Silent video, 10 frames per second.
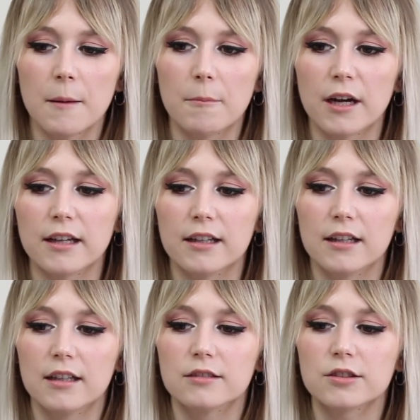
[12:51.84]
but
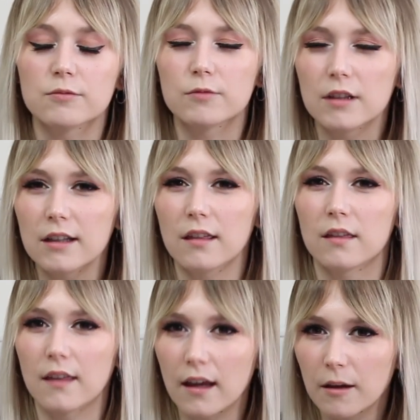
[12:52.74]
just really
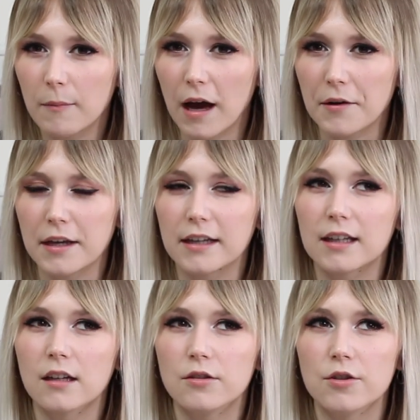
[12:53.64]
think about it.
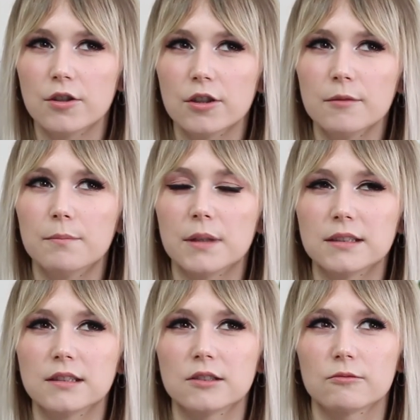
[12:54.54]
Can your
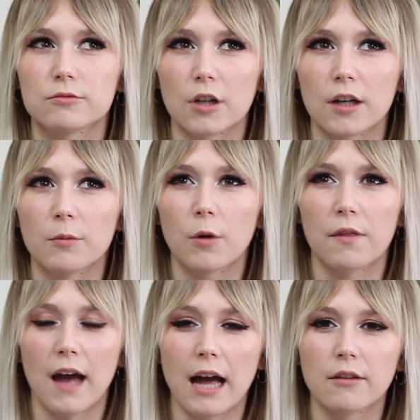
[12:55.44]
business run
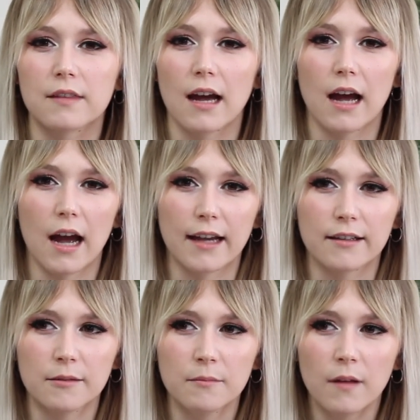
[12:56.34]
without that
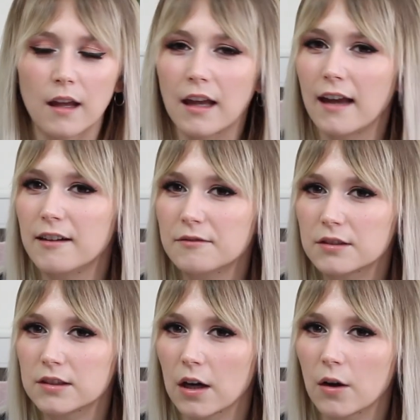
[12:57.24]
item? And if
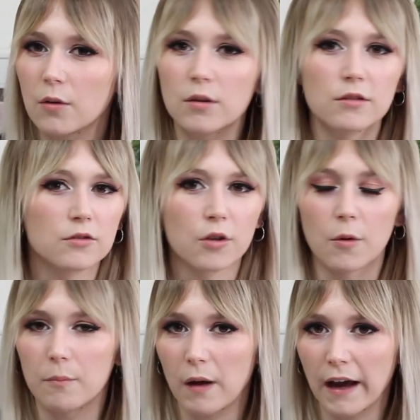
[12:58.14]
so,
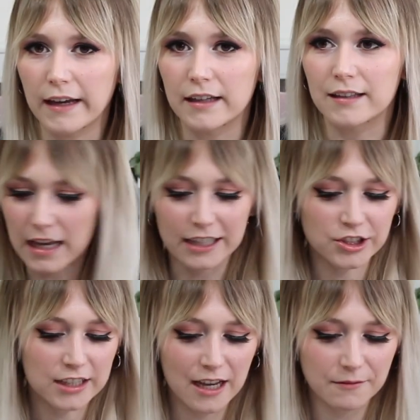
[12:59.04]
don't buy it. I
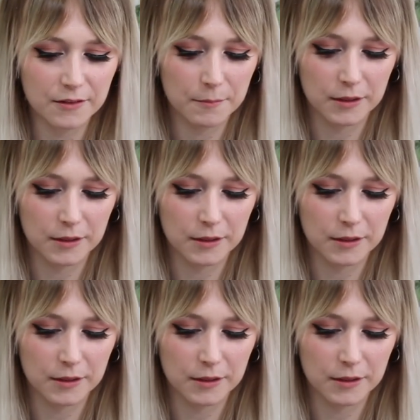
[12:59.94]
actually have a